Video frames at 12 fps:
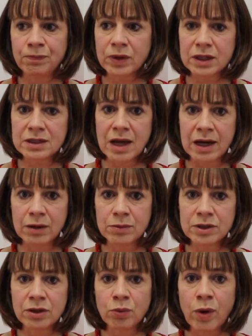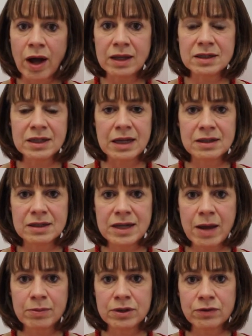sign up to the WISE 10
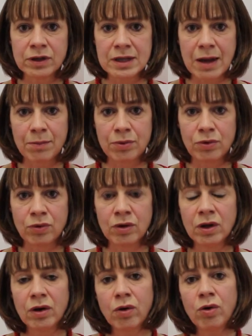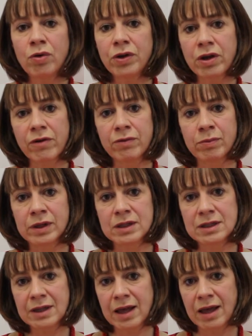steps, for example, or the
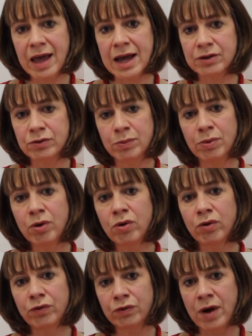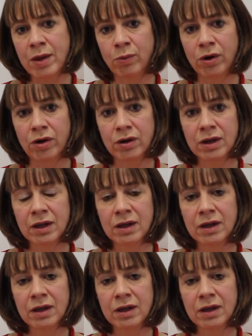government's Think Act Report framework.